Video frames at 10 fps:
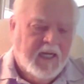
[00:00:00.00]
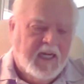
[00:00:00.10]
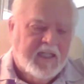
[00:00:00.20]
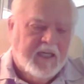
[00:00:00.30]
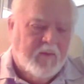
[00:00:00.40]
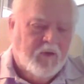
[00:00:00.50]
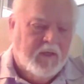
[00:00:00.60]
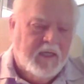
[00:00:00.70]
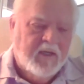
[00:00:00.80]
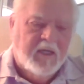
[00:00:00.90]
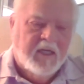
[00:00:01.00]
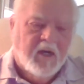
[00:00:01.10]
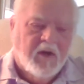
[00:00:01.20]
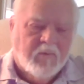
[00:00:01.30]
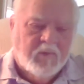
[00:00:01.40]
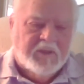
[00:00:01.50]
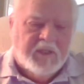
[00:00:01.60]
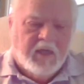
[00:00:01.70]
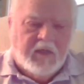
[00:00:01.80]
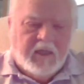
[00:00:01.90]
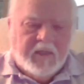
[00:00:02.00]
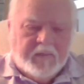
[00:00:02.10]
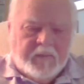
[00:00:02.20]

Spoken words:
He said, well, here you go. I'm going to show you.